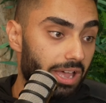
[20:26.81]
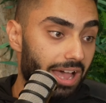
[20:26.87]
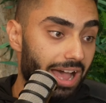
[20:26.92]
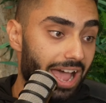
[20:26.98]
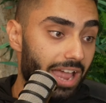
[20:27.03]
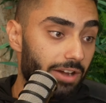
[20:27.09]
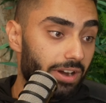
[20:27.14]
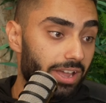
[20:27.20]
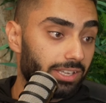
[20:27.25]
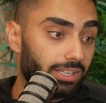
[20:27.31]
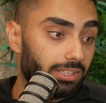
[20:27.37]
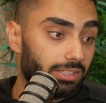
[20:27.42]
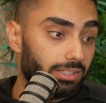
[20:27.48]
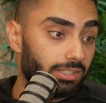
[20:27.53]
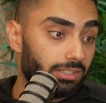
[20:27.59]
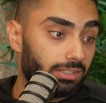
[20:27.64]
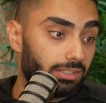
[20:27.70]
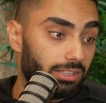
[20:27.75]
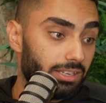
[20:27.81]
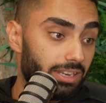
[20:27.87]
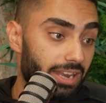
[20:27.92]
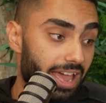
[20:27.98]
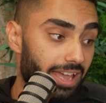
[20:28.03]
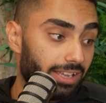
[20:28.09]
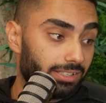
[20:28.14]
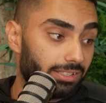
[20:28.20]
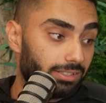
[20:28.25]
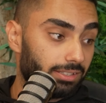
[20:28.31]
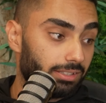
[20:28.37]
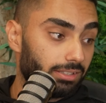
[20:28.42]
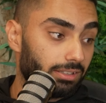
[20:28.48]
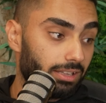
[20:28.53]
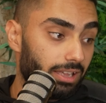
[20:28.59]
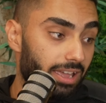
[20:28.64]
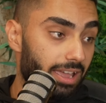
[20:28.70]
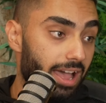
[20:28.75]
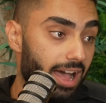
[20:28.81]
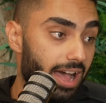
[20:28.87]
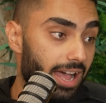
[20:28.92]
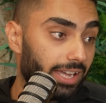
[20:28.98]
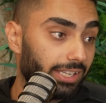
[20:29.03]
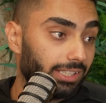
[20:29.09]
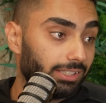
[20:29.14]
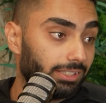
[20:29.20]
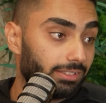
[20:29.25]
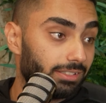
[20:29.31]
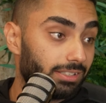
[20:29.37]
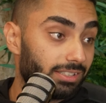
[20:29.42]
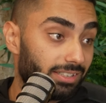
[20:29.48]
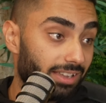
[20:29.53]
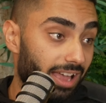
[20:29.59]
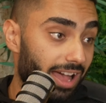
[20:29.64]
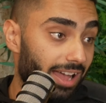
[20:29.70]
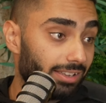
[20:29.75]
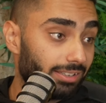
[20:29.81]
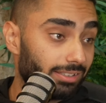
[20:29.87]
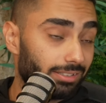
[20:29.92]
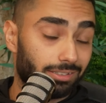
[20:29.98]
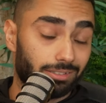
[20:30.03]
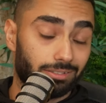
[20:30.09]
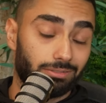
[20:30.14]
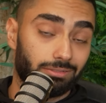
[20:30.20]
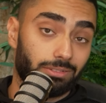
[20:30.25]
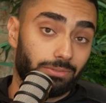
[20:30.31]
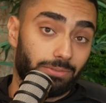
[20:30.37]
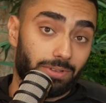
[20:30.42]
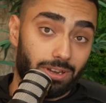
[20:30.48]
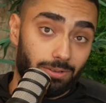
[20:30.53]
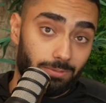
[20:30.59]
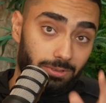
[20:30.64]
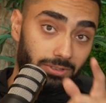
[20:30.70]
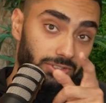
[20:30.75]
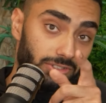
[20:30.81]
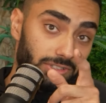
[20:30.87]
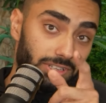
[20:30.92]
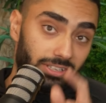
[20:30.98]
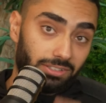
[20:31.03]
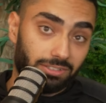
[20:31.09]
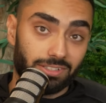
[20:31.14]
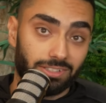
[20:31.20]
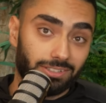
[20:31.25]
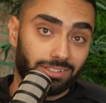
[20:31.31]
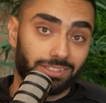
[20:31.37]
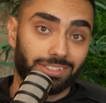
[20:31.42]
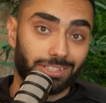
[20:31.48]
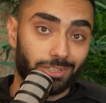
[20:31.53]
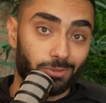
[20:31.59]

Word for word: I reckon the next AI SaaS if anyone's listening,